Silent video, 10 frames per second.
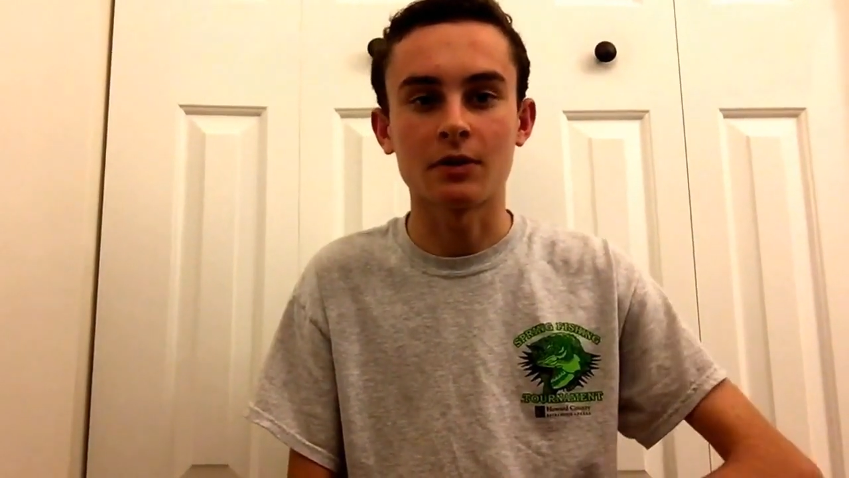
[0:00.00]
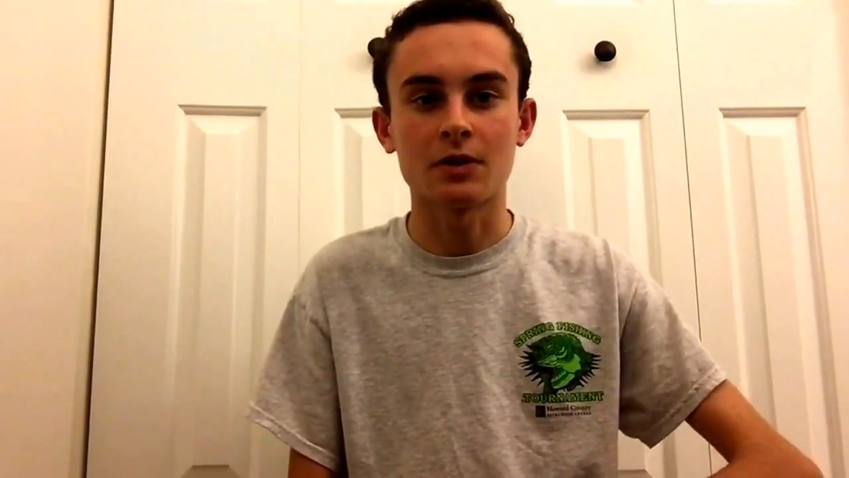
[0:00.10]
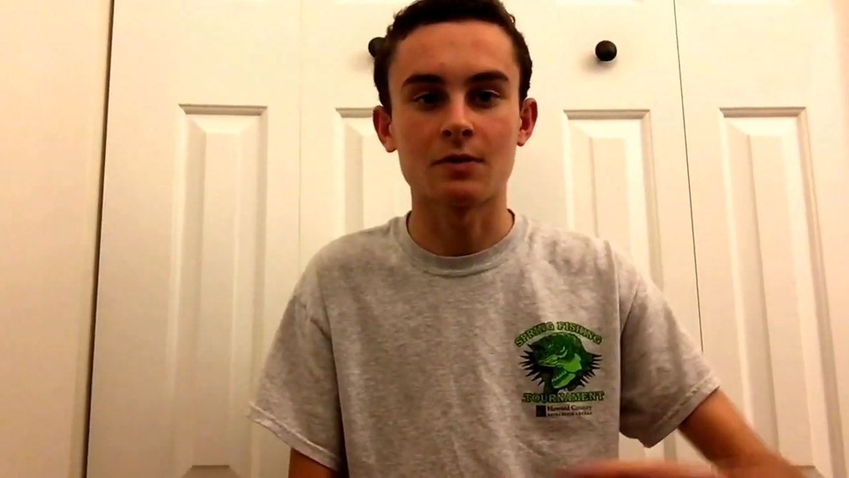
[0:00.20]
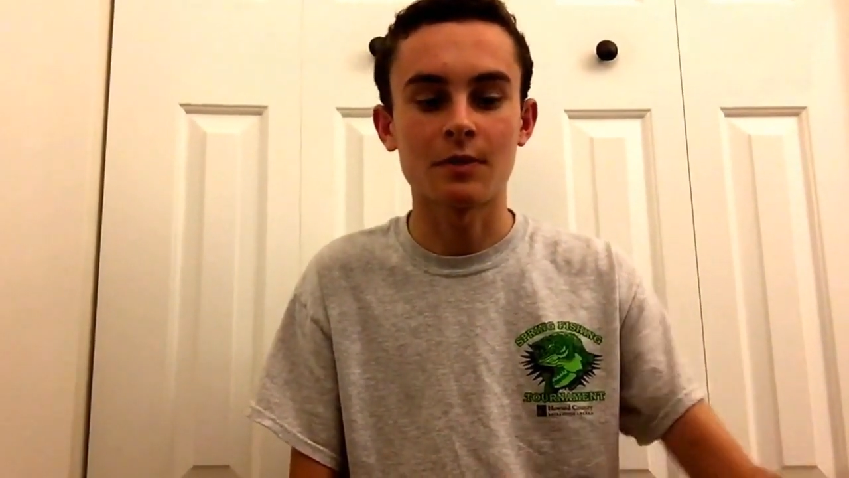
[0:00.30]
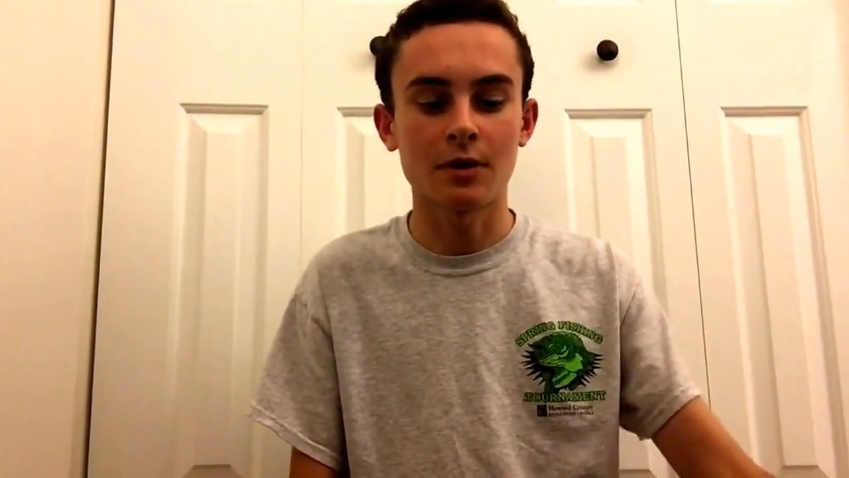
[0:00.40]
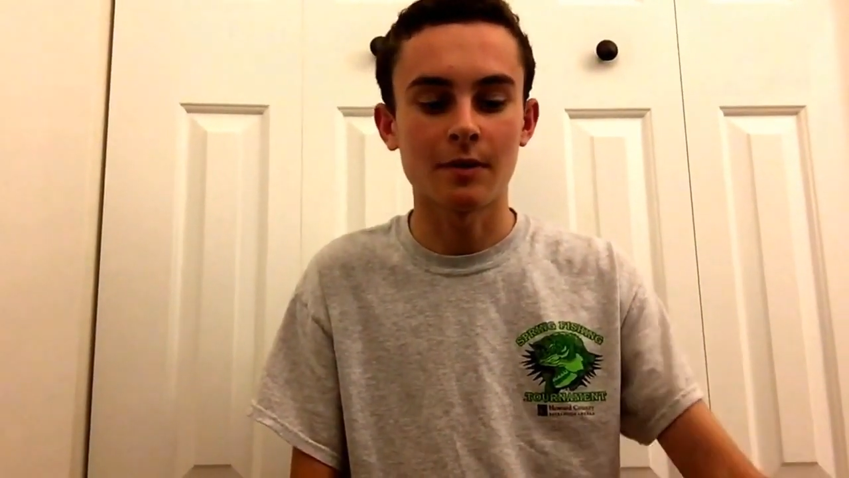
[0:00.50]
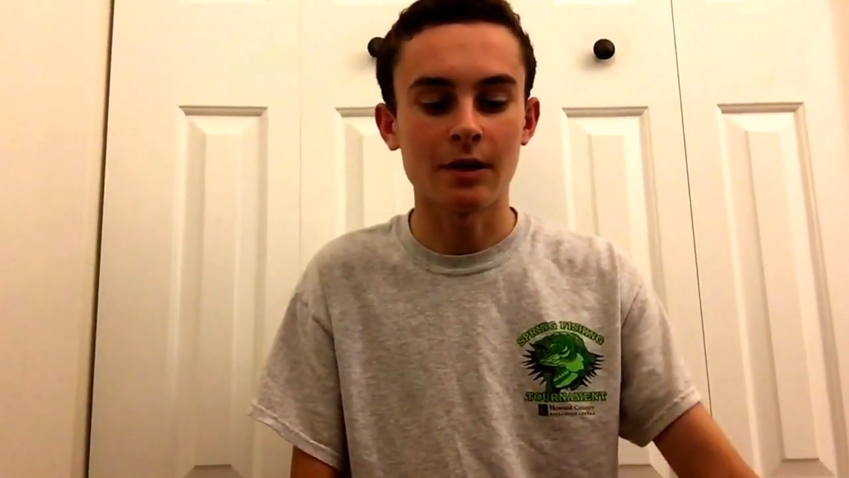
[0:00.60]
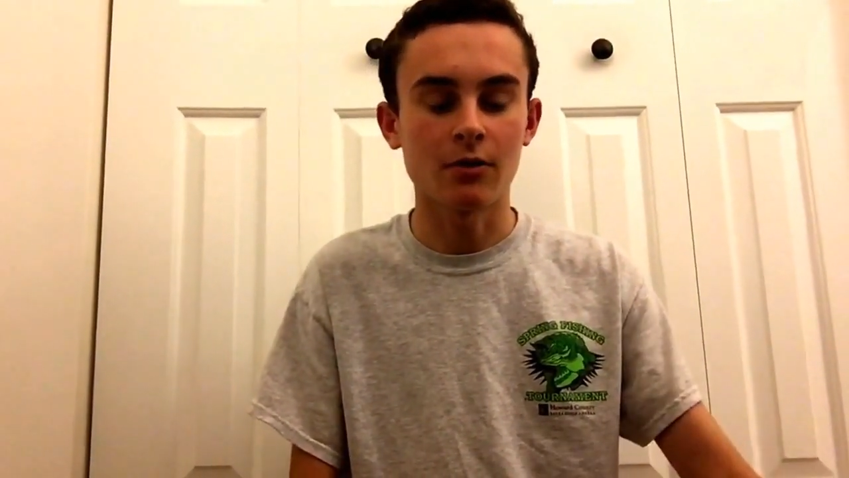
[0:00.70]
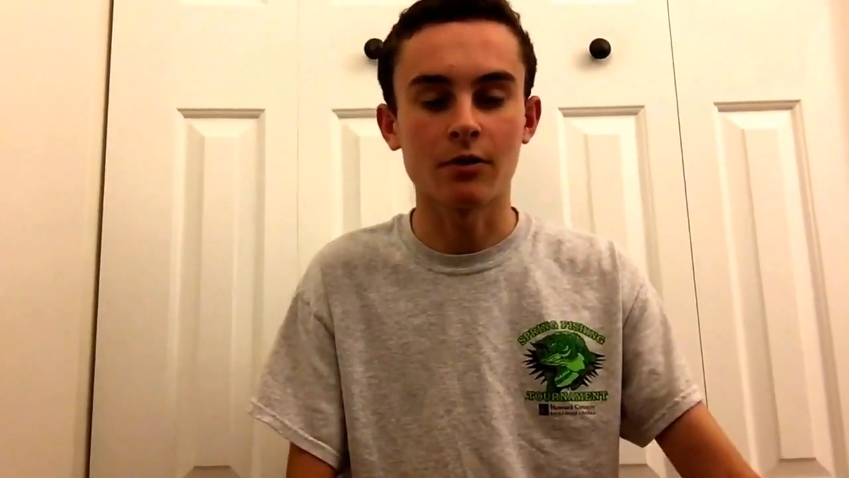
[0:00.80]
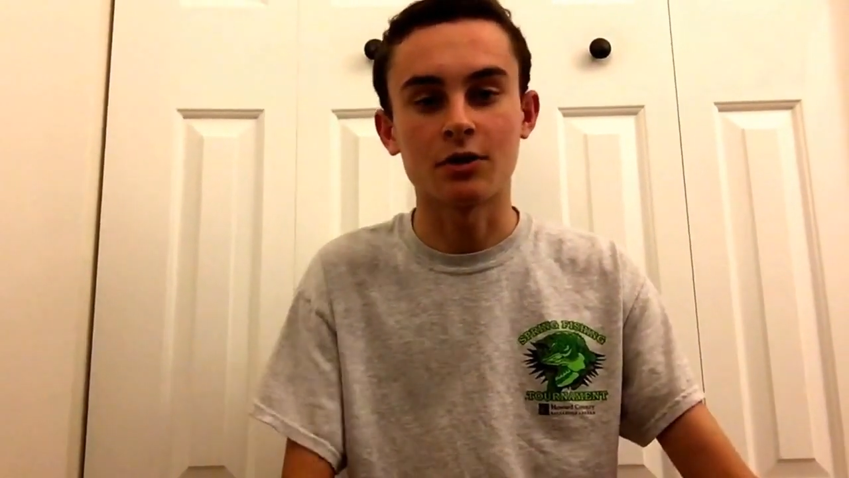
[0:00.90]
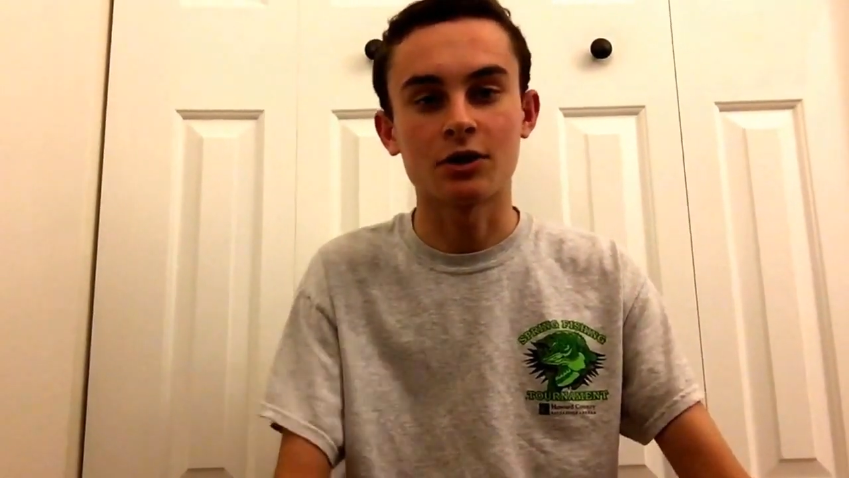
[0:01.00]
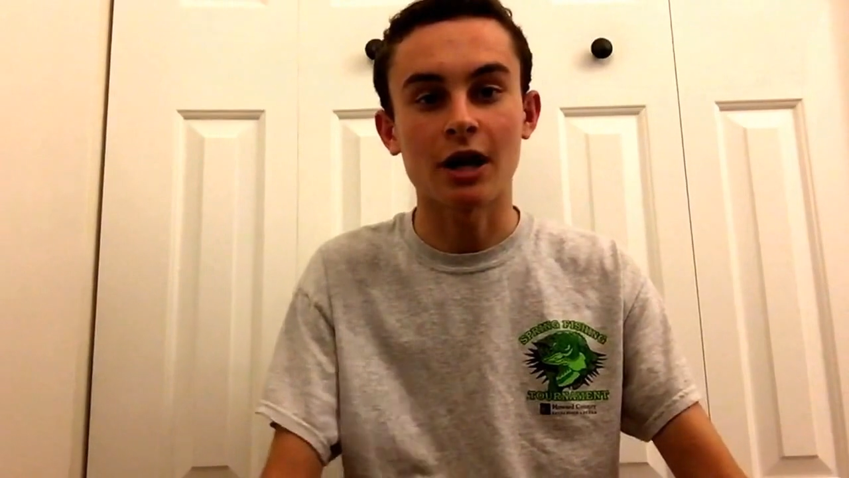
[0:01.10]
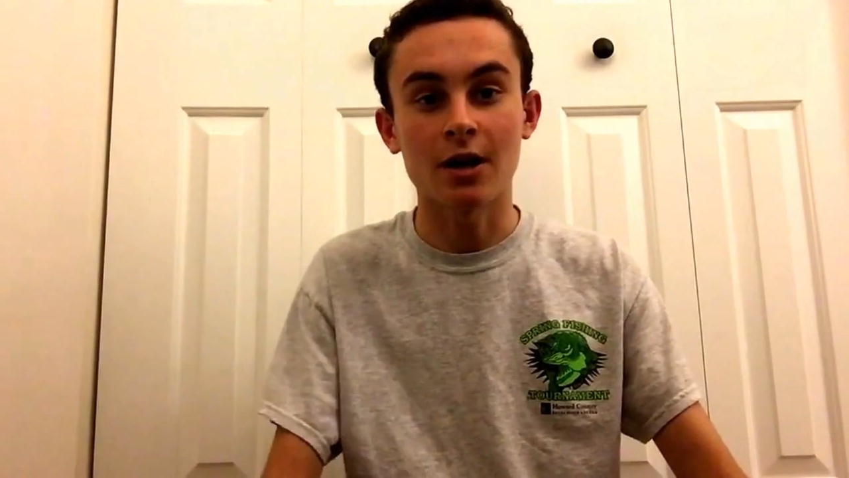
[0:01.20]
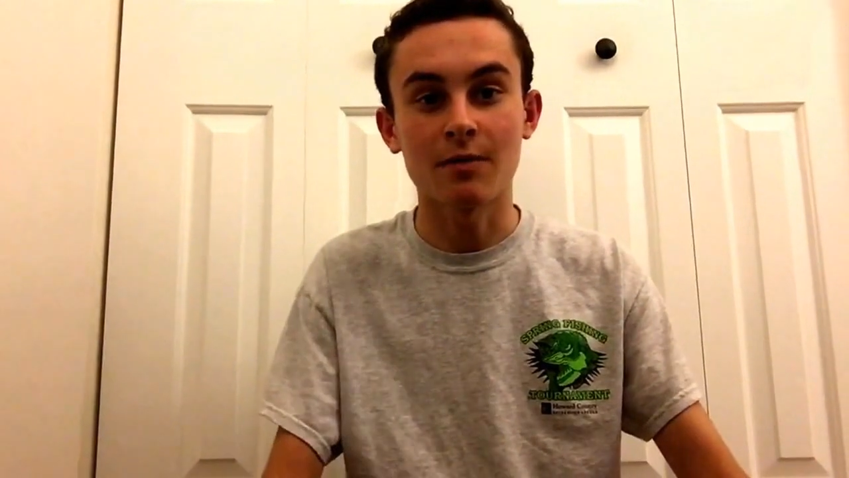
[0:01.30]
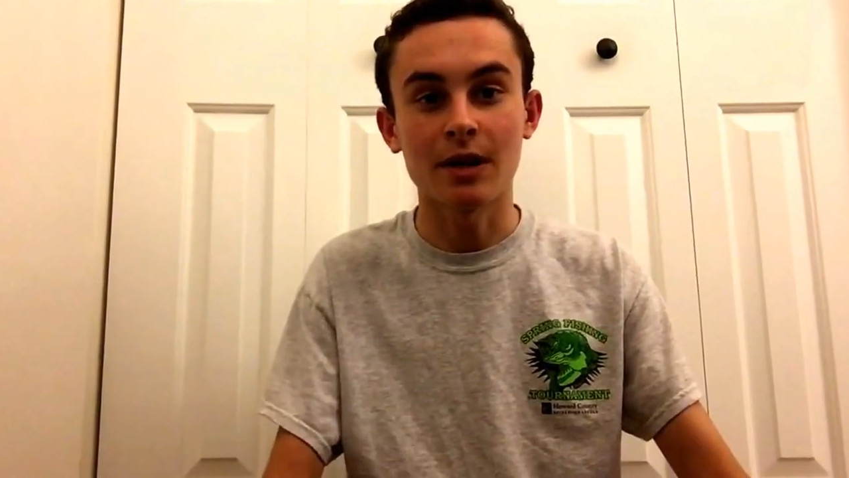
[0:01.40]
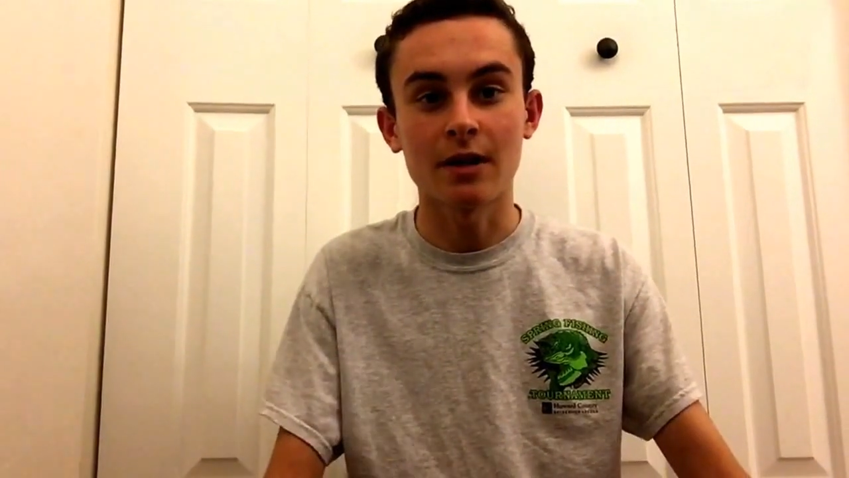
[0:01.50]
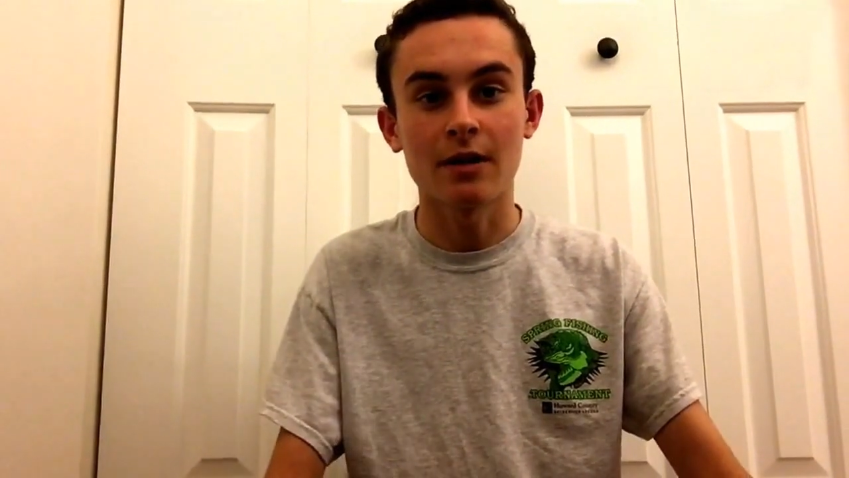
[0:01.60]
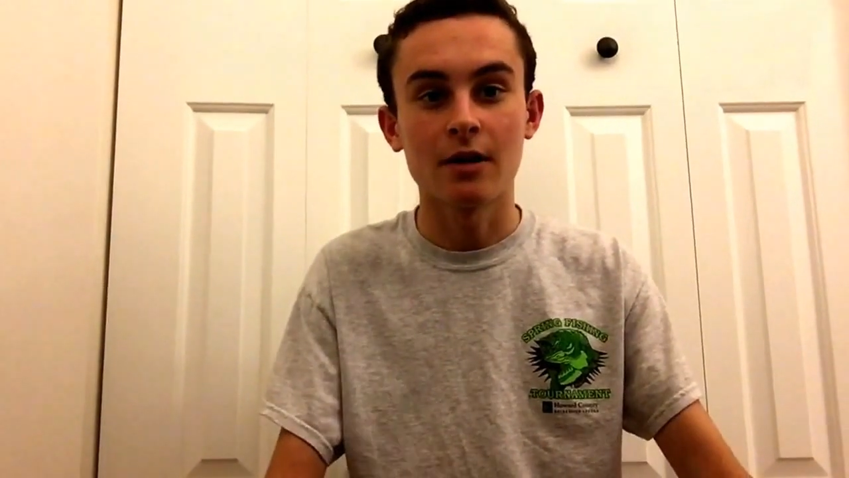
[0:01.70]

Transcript: spinnerbait or the chatterbait.